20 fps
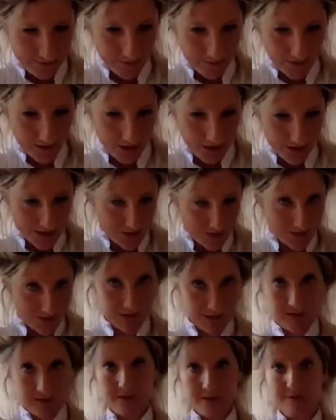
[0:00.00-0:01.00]
because
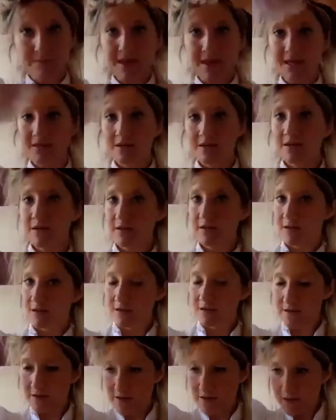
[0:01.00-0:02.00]
the main
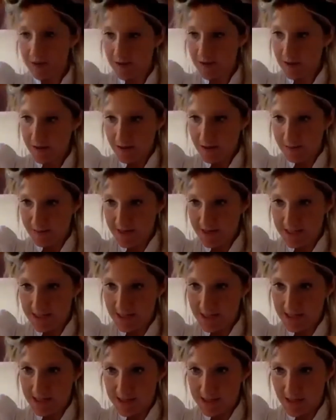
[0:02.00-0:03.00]
piece
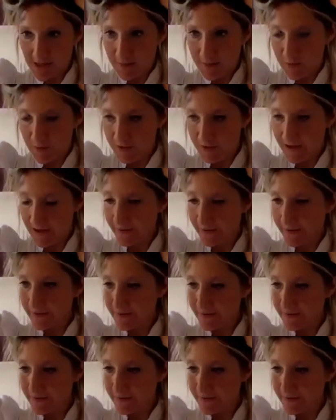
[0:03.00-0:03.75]
needs to come on now.